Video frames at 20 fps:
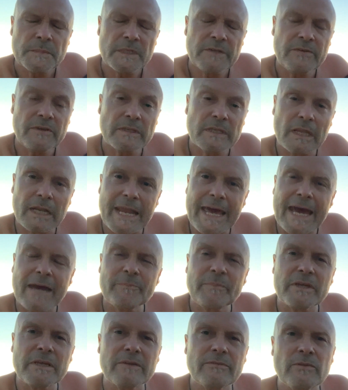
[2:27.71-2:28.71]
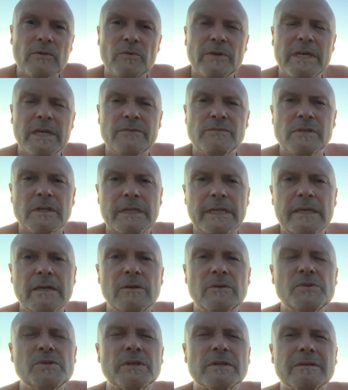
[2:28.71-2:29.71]
Even the lapping of the waves on the
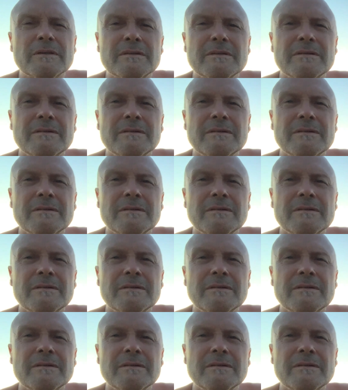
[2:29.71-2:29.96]
ocean